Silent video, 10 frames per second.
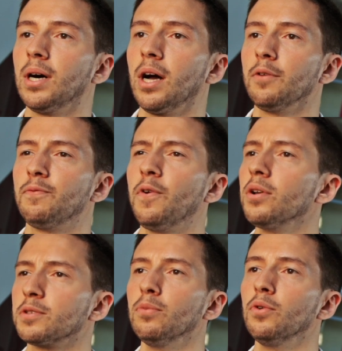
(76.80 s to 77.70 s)
I
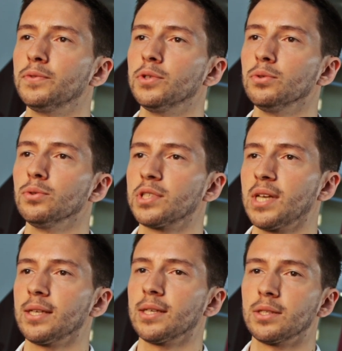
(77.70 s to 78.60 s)
first moved to
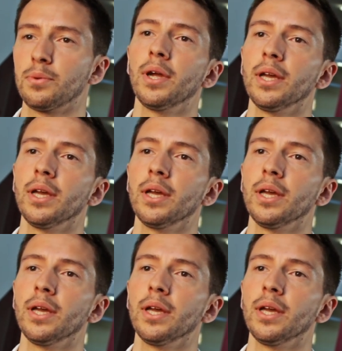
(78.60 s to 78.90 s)
Sussex 3